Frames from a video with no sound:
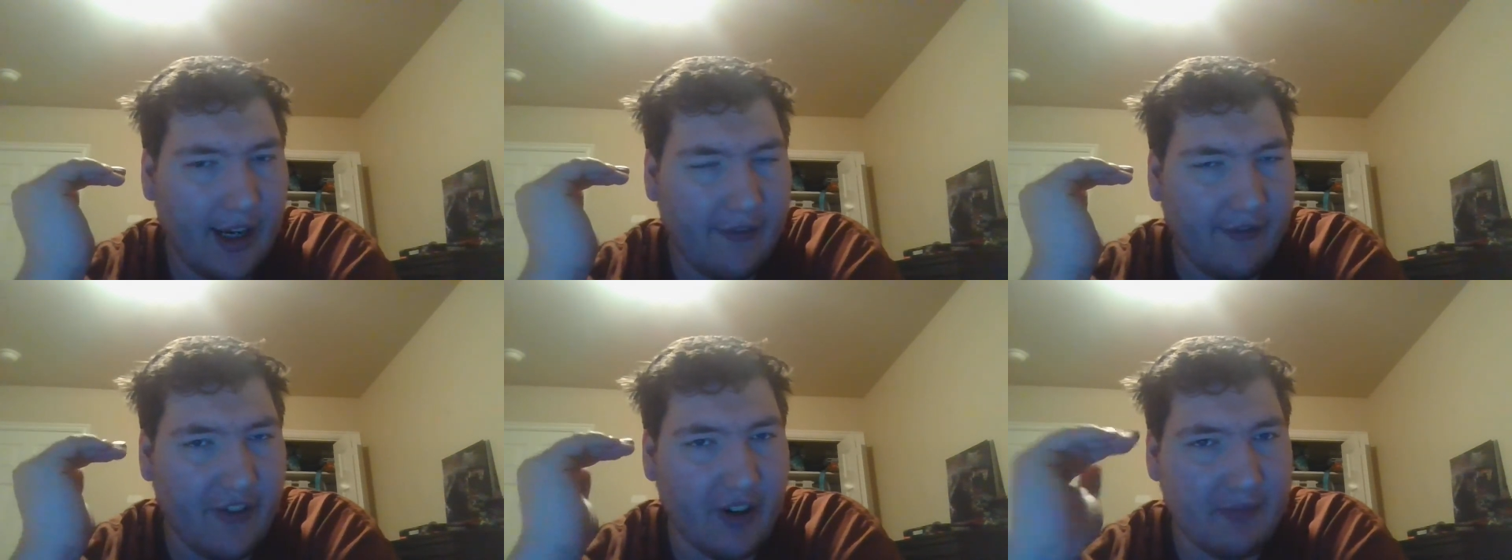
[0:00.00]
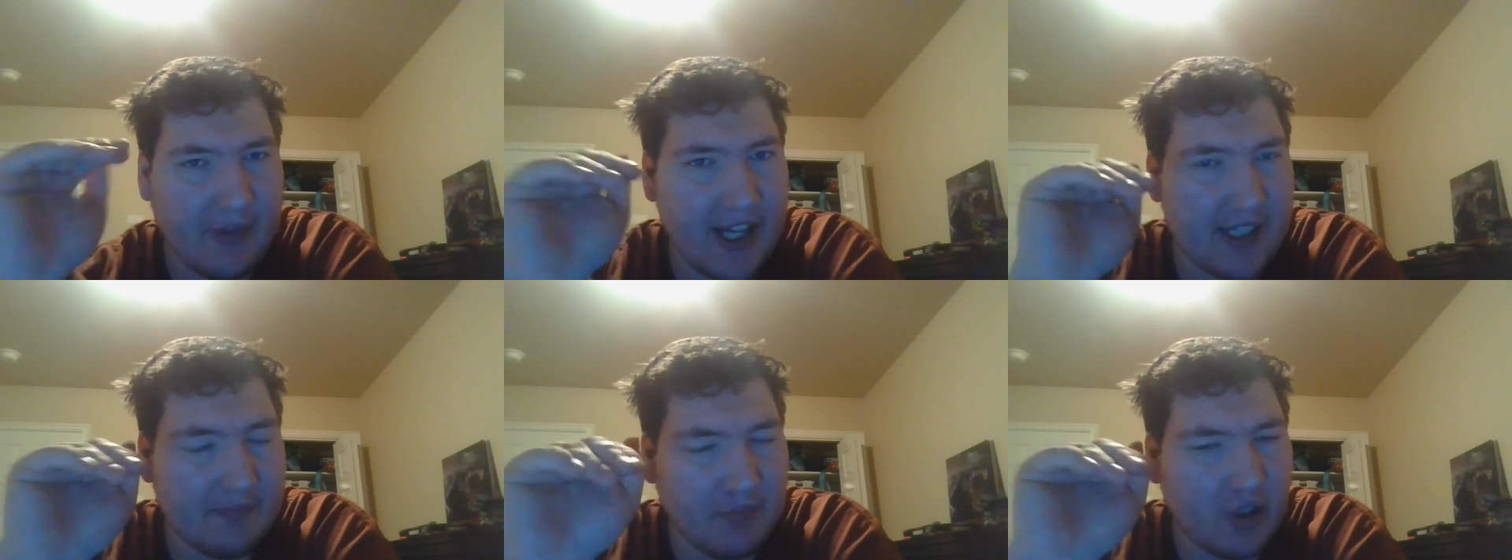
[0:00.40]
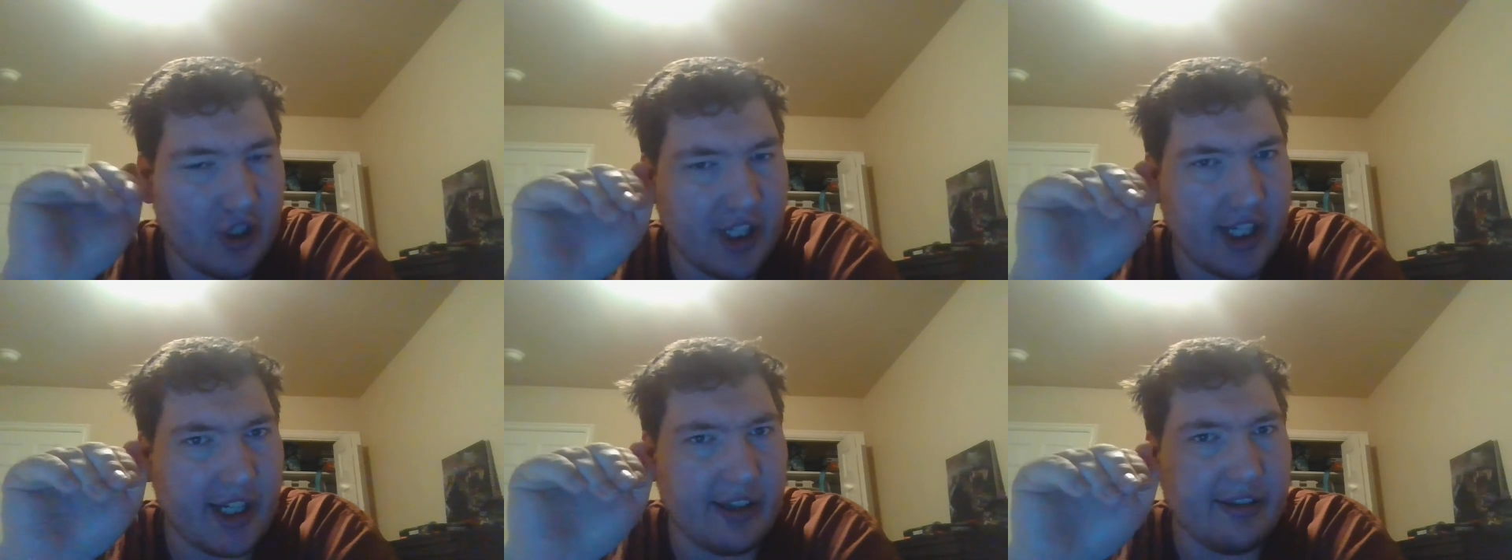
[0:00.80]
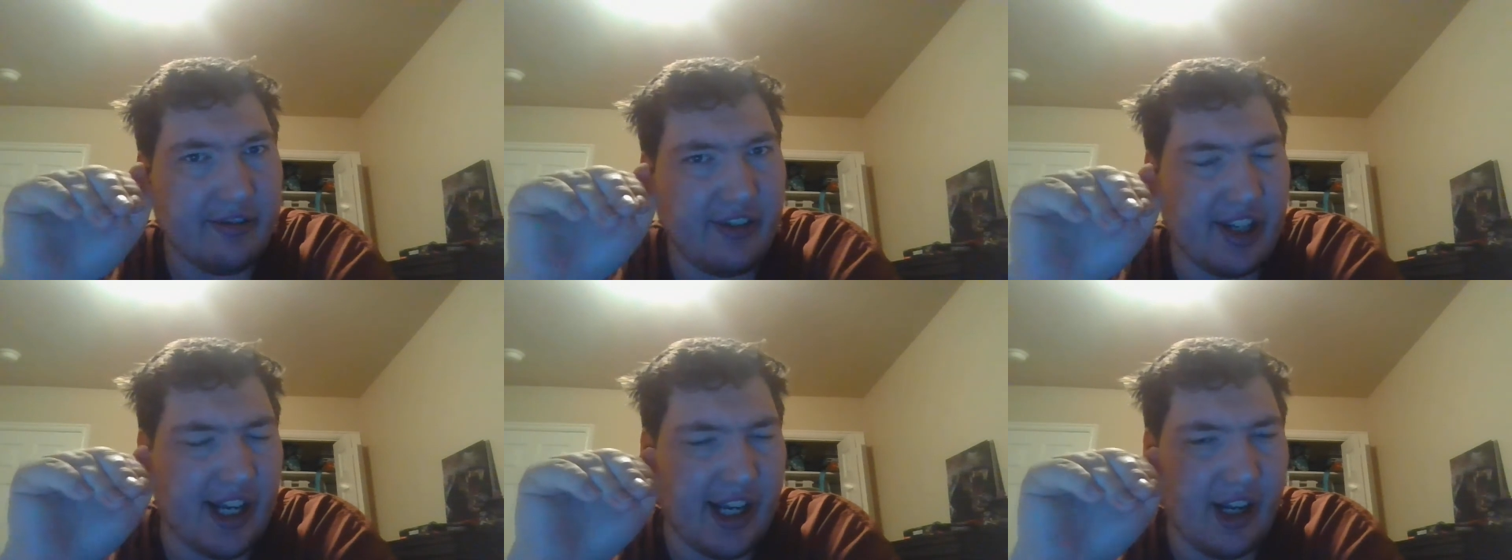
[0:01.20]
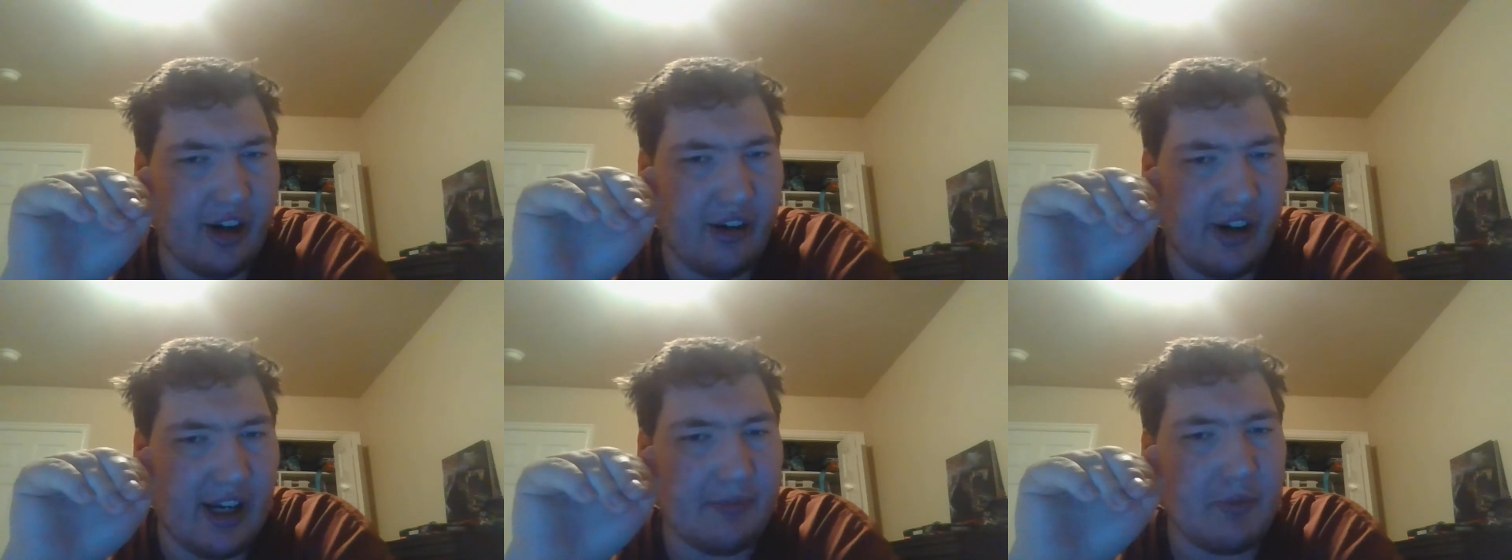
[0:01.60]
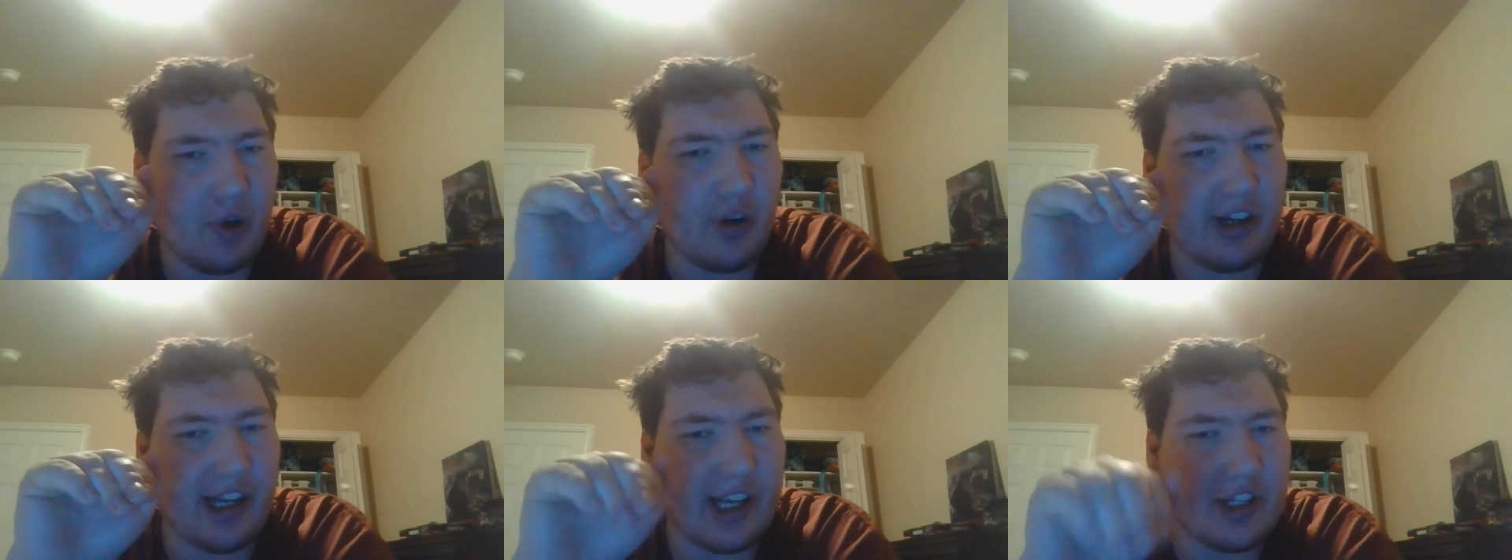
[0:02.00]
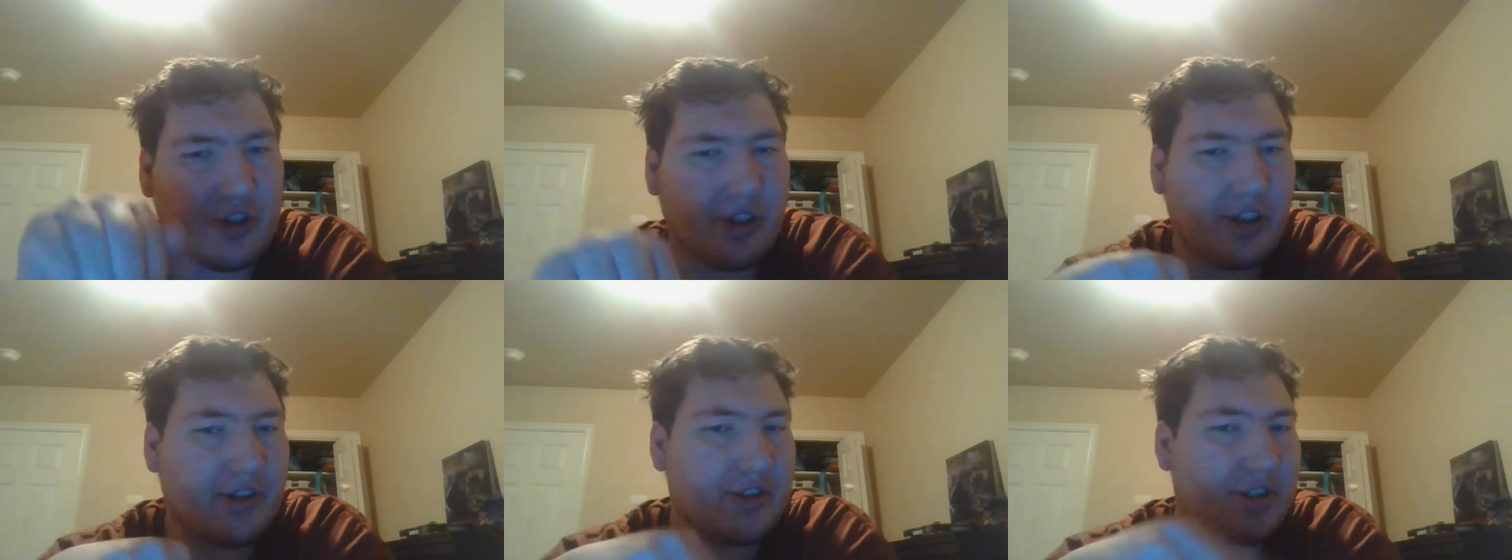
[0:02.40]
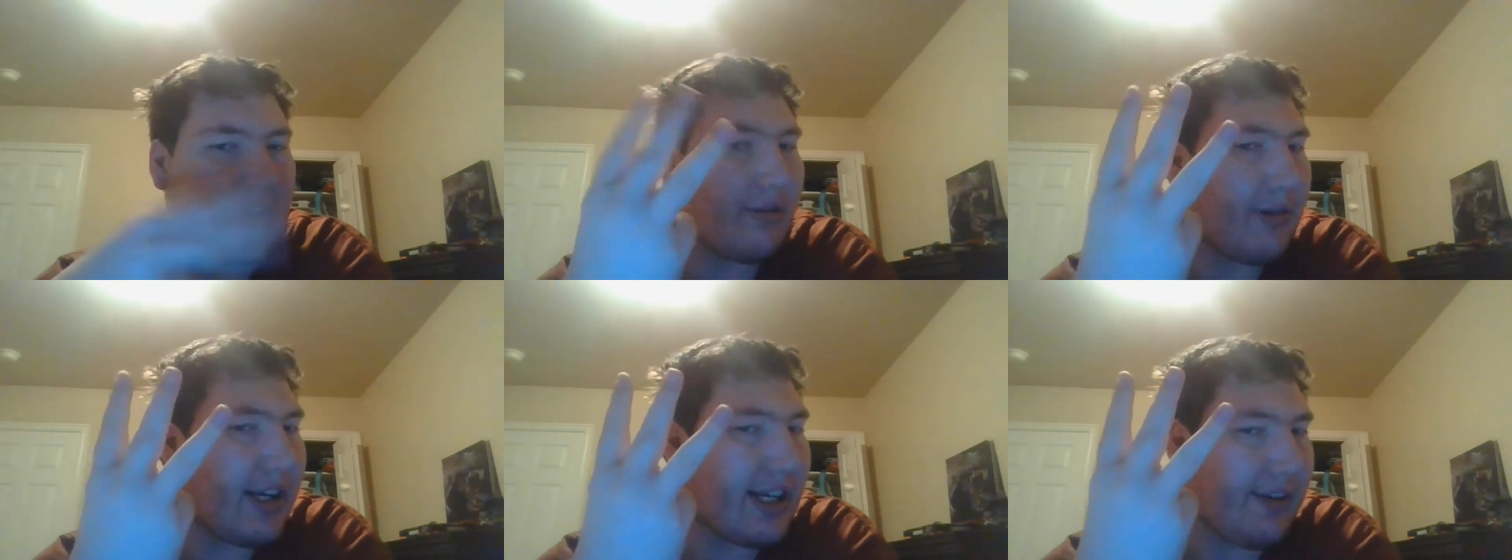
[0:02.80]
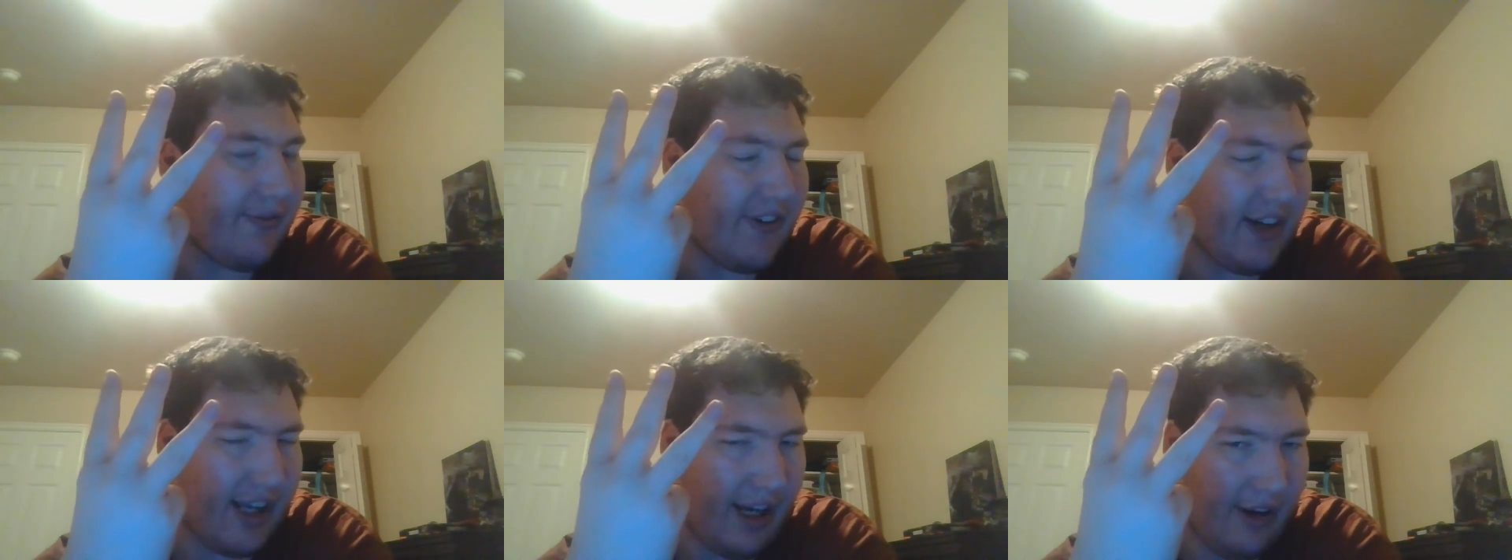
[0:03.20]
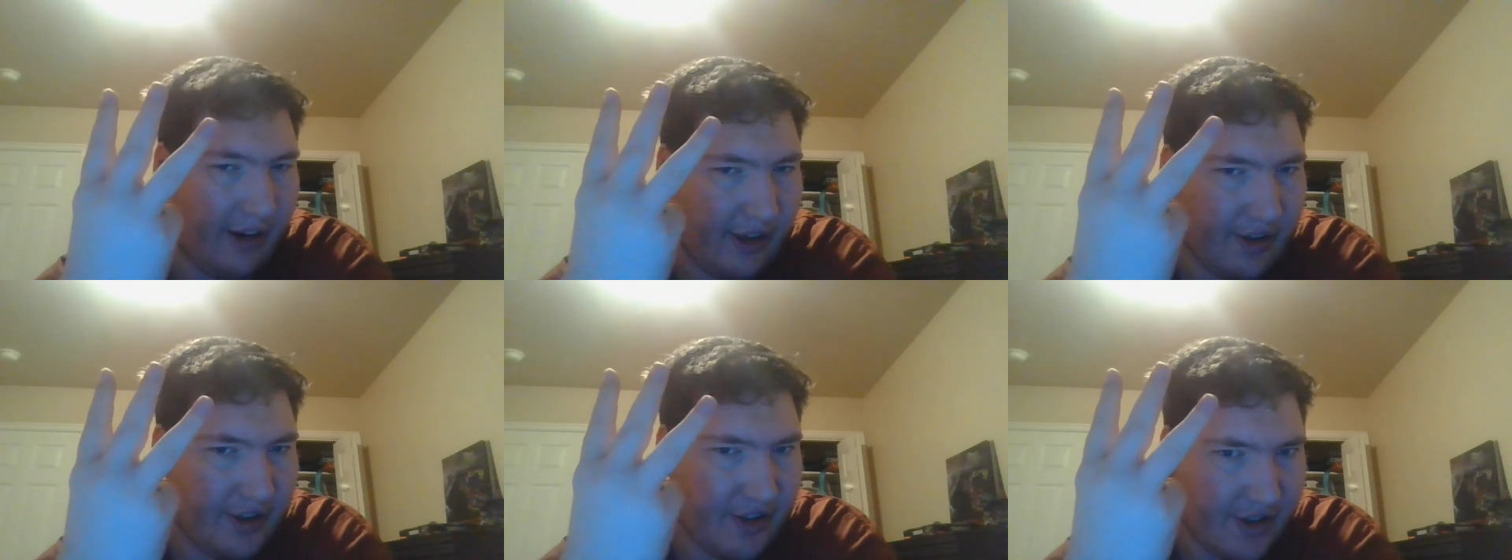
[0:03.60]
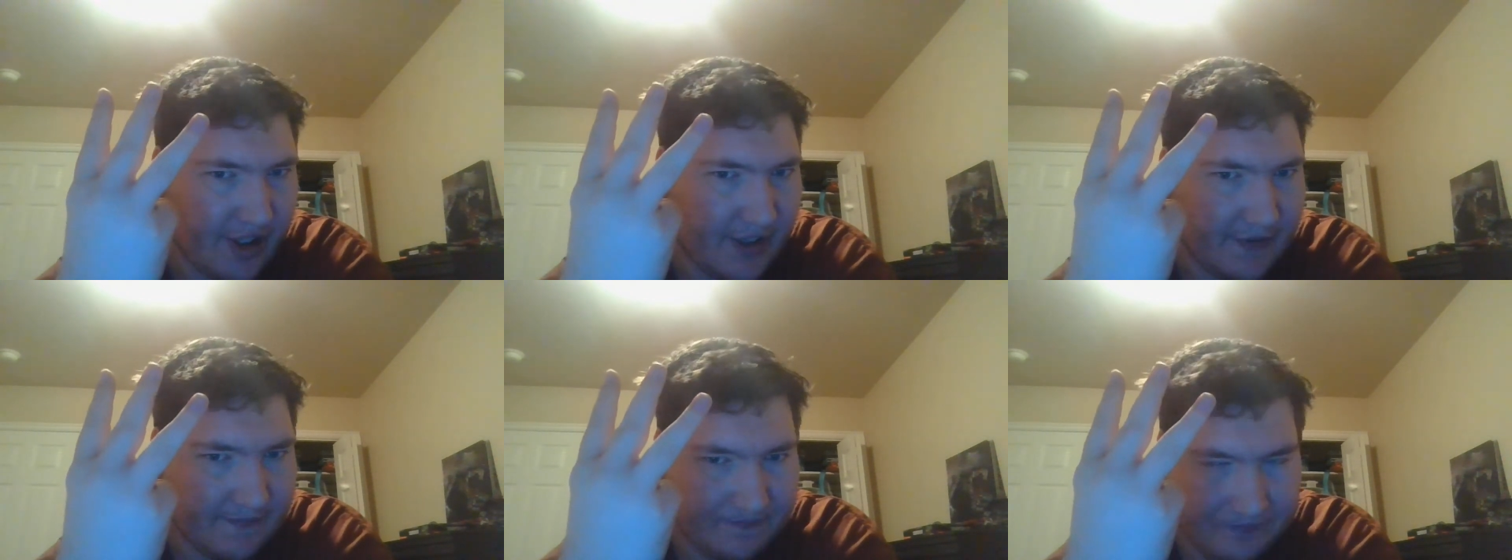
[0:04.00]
For this particular video, I'm going to introduce 3 different characters.